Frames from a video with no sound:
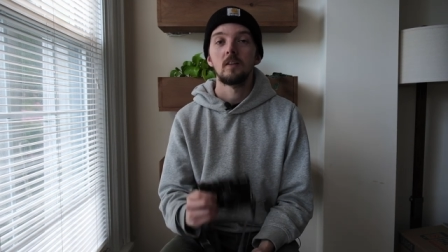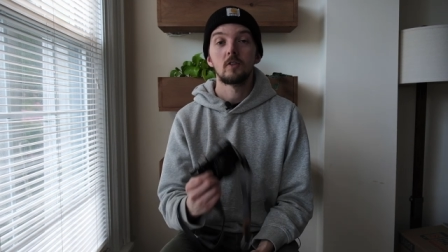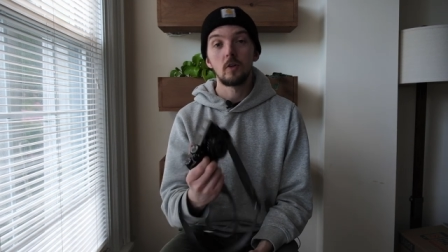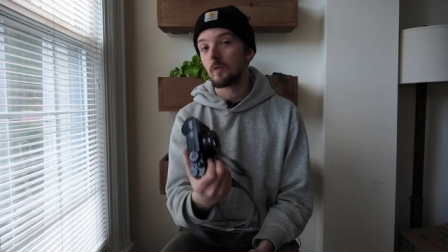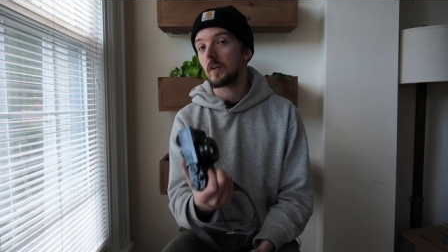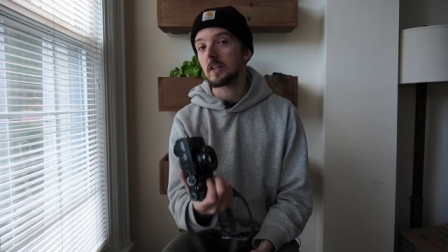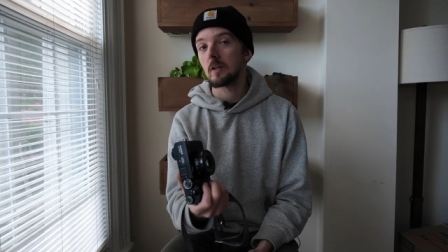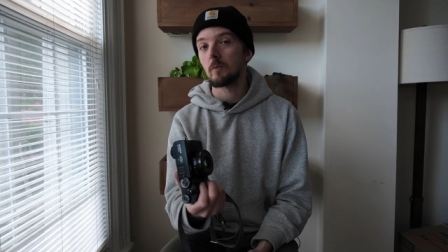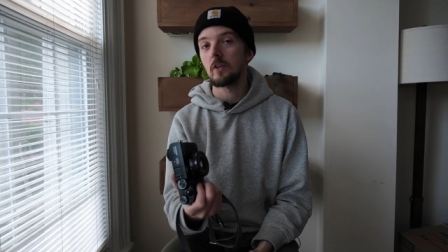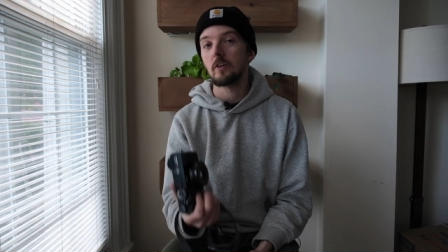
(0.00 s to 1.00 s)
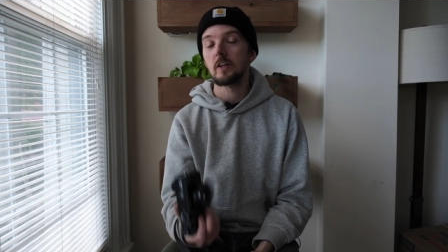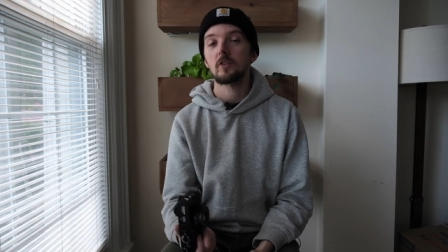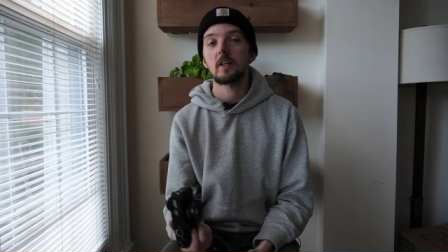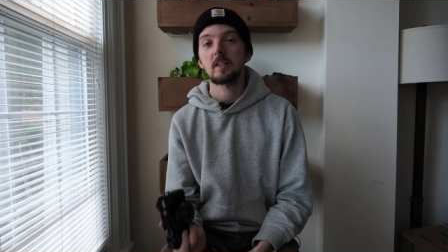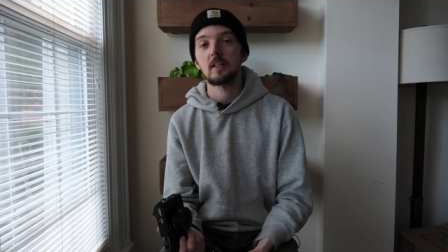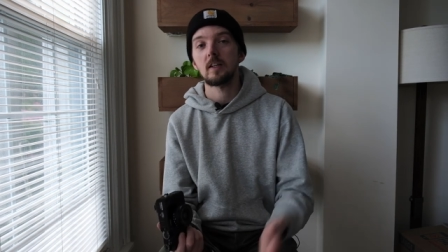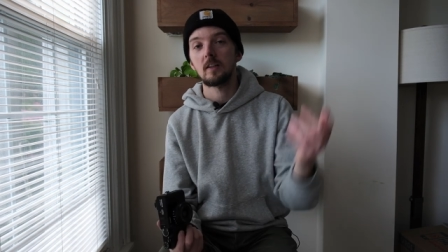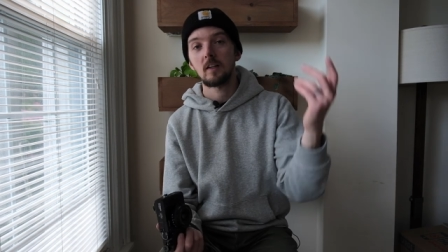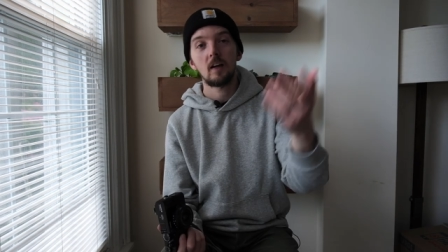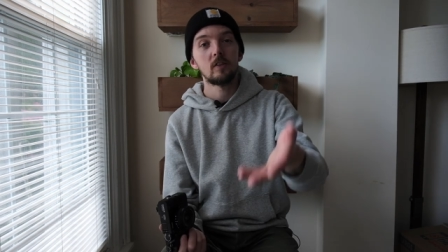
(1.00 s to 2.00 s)
So if that's something you're interested
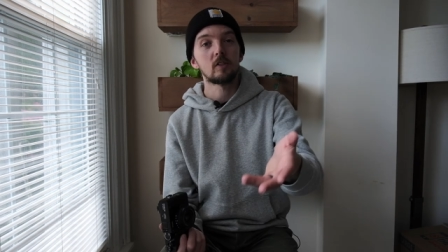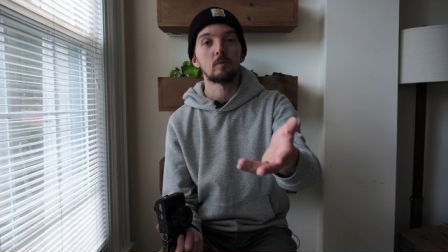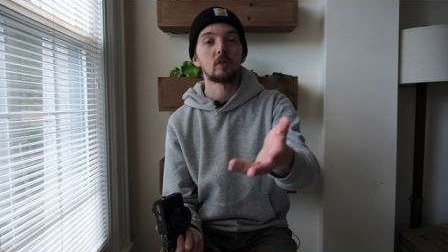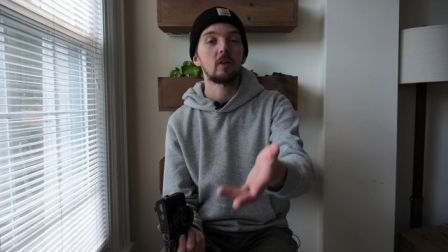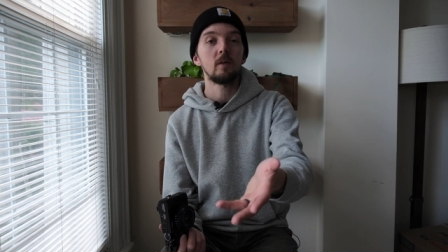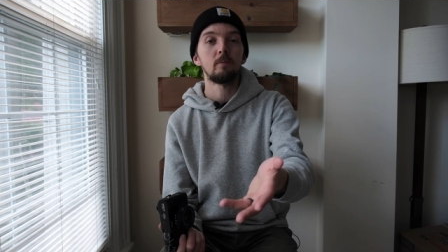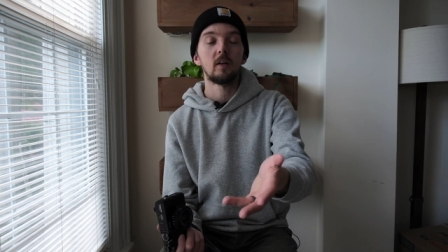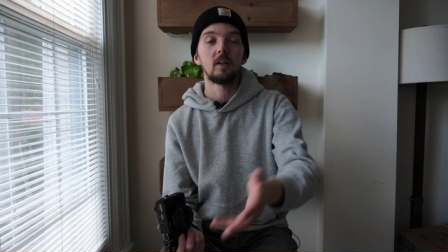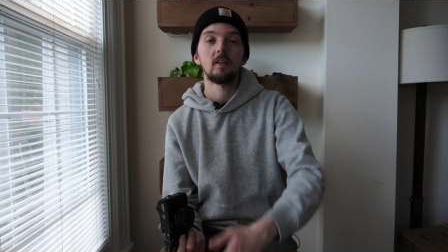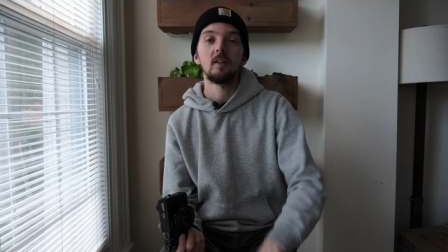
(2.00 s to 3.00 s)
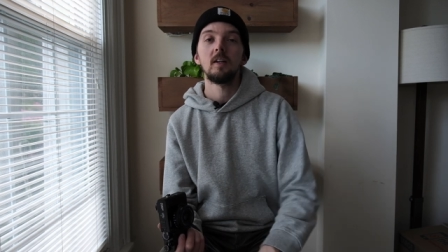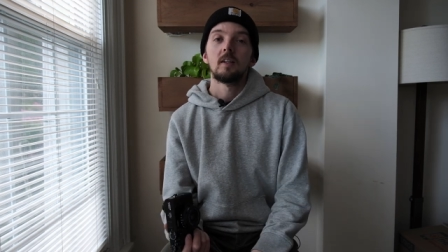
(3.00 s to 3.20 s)
in, hit the subscribe button,